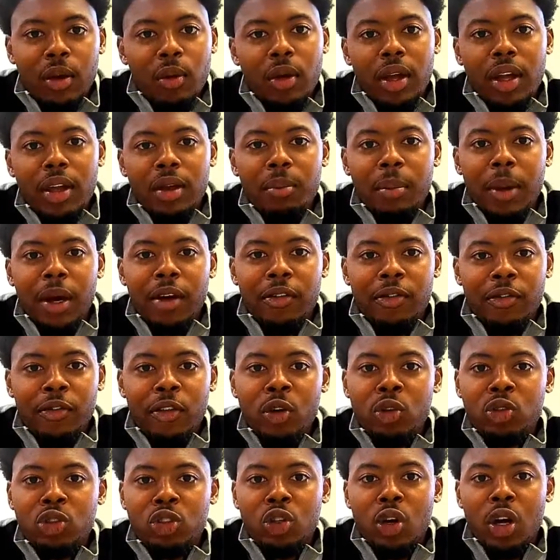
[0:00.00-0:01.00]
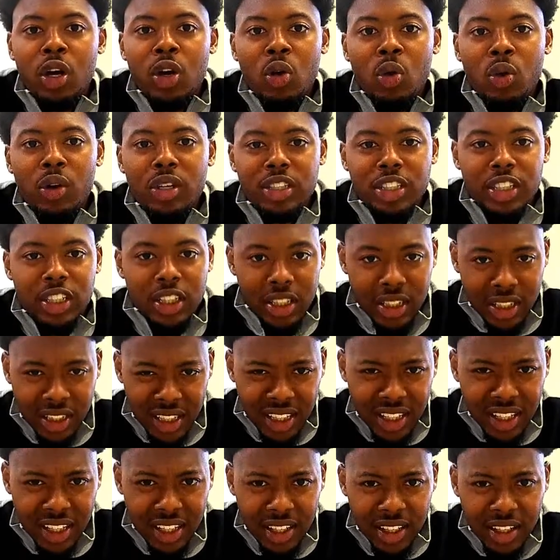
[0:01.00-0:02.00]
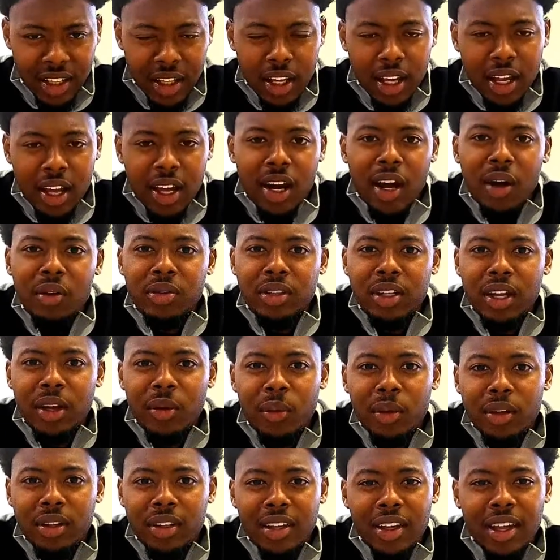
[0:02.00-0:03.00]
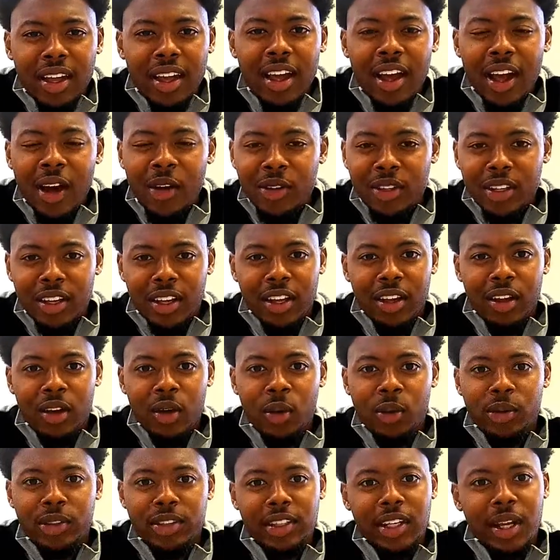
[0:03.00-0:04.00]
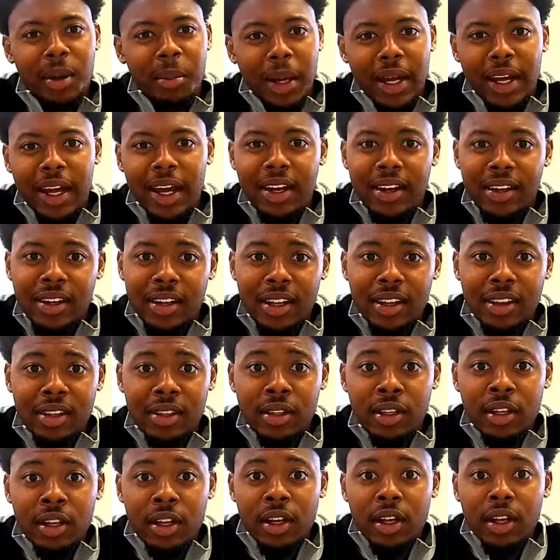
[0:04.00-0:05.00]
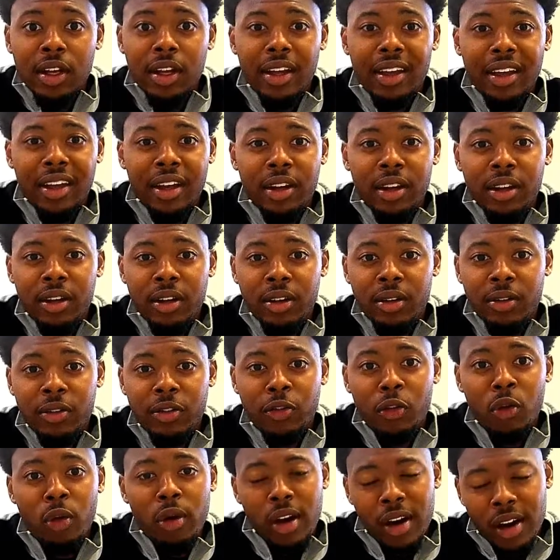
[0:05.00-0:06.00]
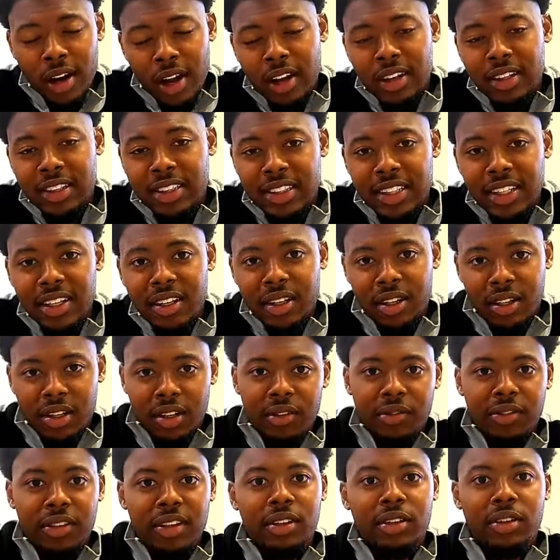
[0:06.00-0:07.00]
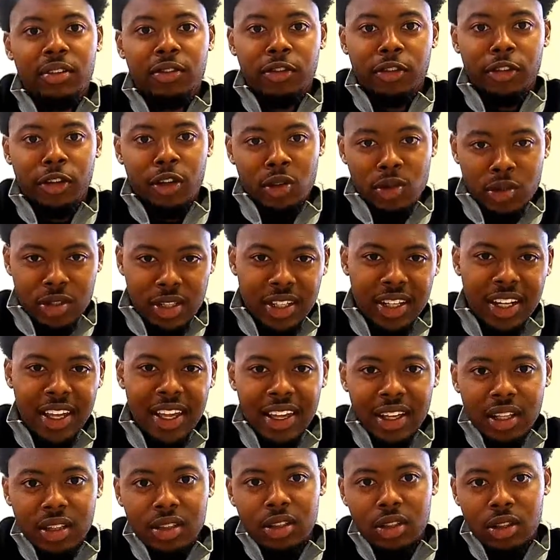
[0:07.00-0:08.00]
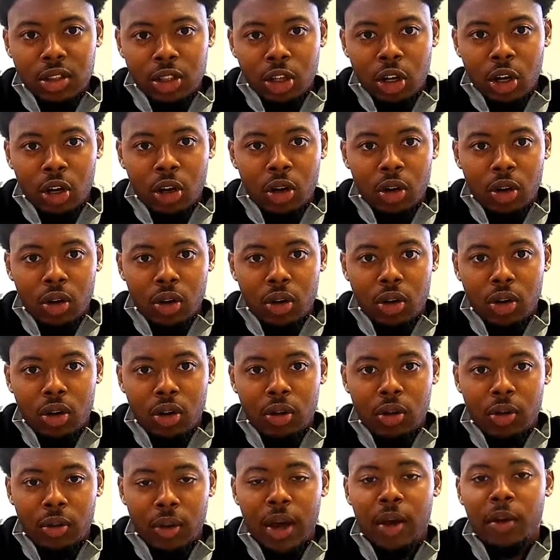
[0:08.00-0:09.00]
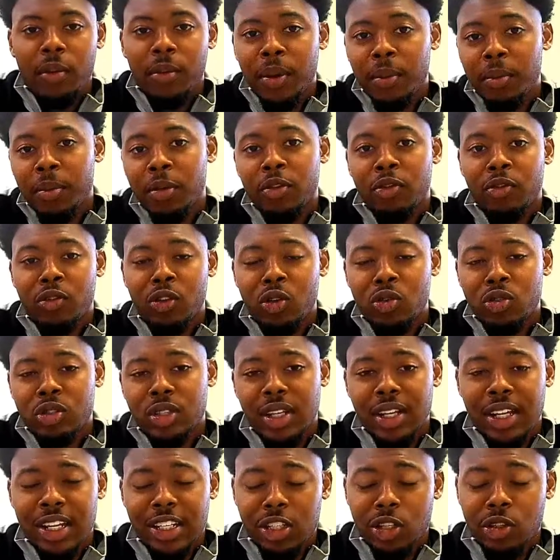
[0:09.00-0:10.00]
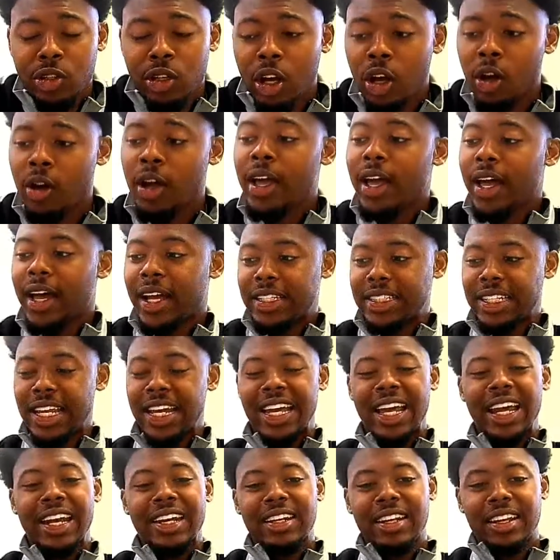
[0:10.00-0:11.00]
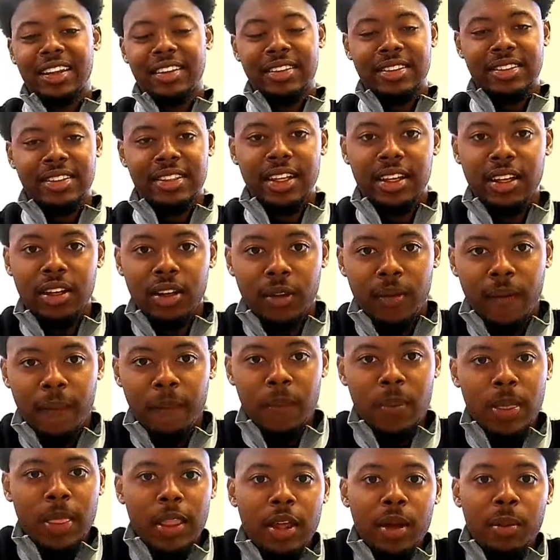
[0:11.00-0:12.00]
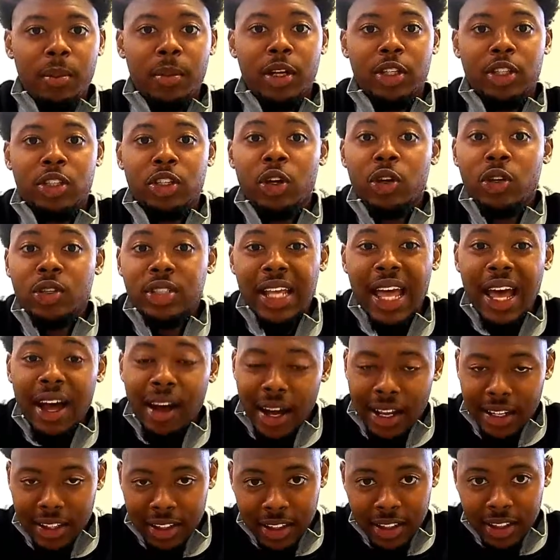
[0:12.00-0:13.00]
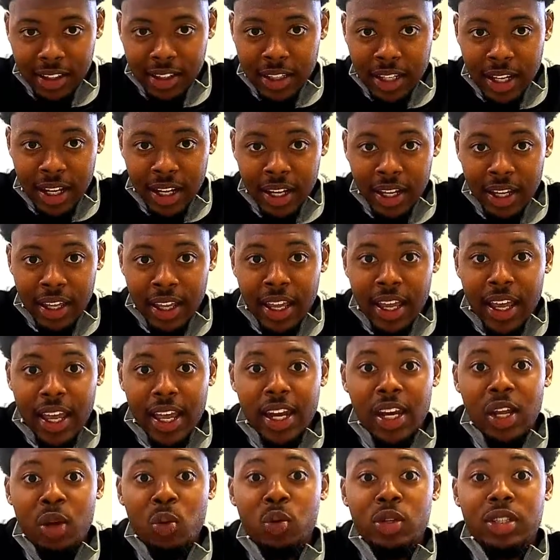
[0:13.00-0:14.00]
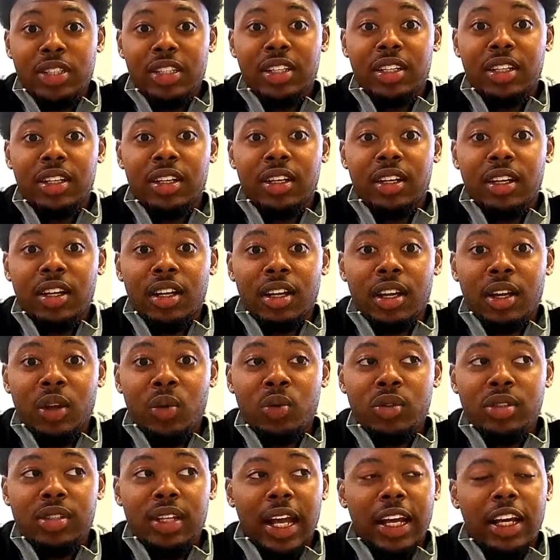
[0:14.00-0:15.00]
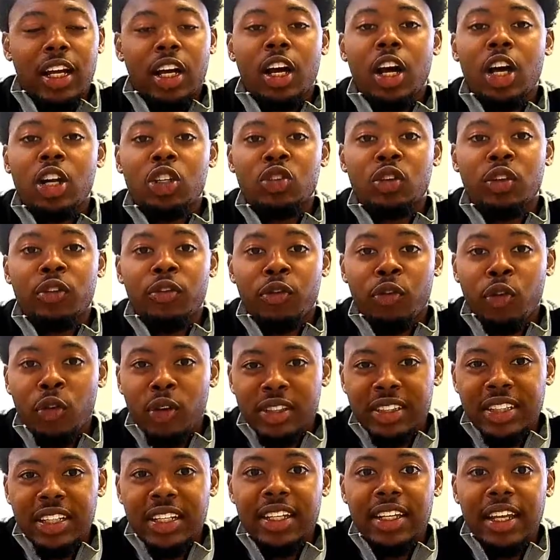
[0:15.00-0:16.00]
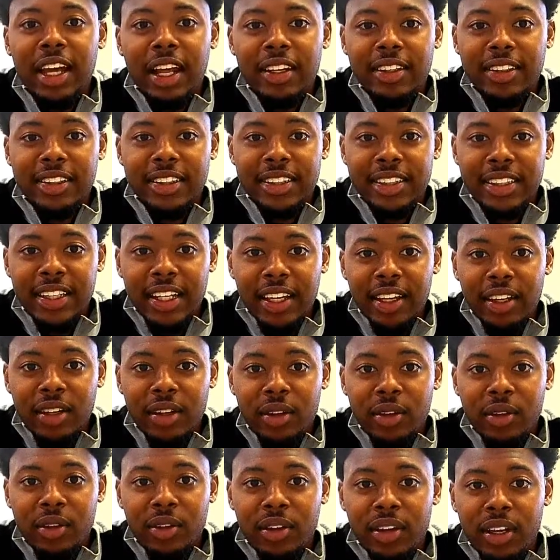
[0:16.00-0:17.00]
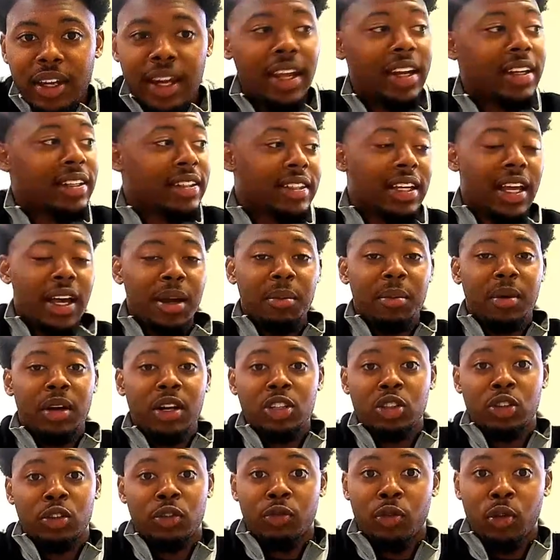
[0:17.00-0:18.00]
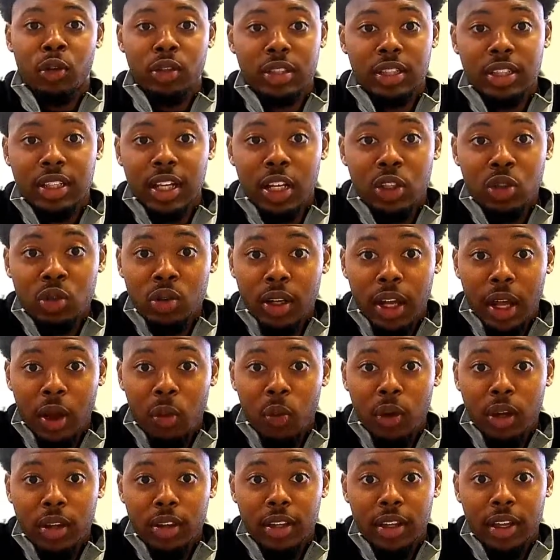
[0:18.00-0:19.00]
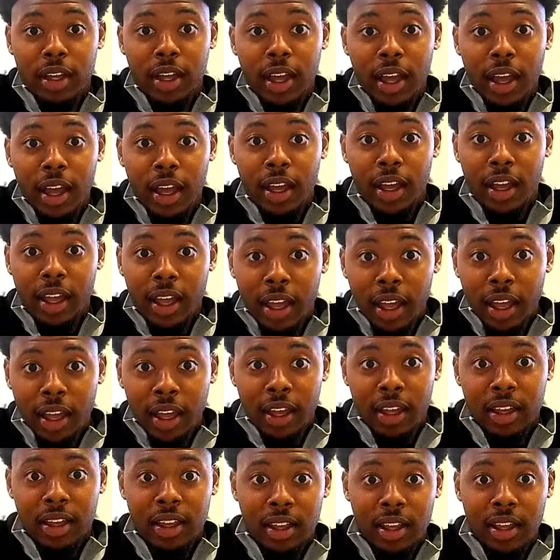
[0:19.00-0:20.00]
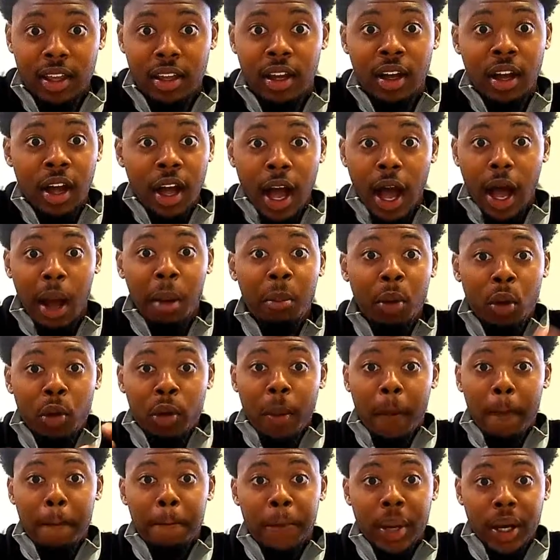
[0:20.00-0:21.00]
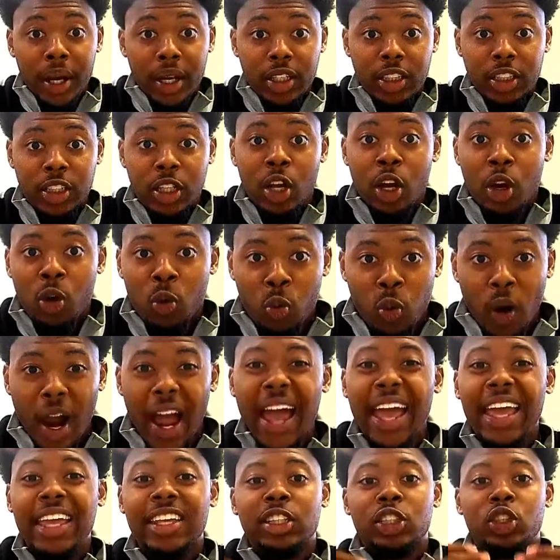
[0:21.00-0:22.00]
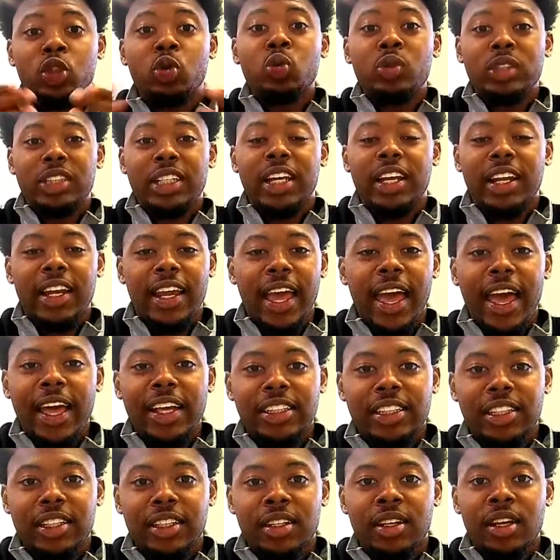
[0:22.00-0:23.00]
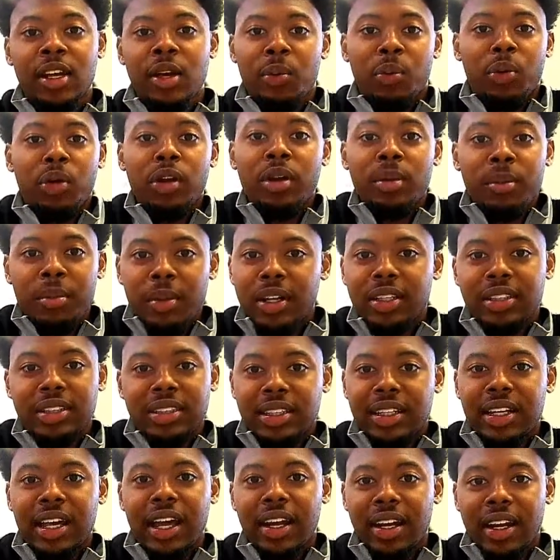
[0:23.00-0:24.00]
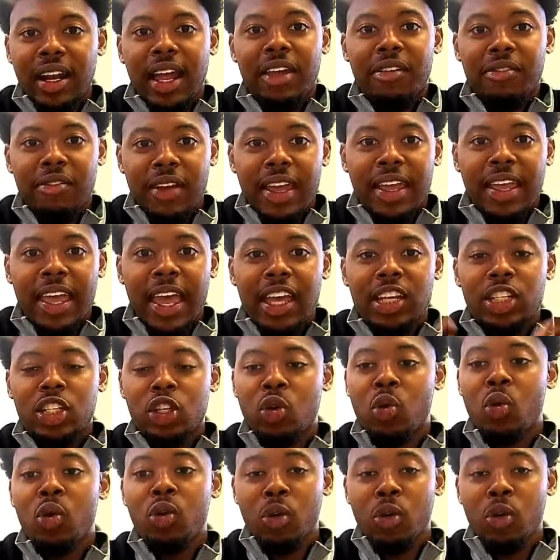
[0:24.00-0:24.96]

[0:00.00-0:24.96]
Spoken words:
my phone started going cha-ching. I was like, "What the heck?" I was like, "Oh snap! I got another $40 sale of the frozen Elsa doll." Right? Remember the frozen Elsa doll? I said, "I got another sale," but turns out I looked at it, and it was like $114 sale. And at the time, $114, you're like, what the heck? Heck yeah. I'm on a bus riding to Tallahassee, pretty much kind of like vacation, going on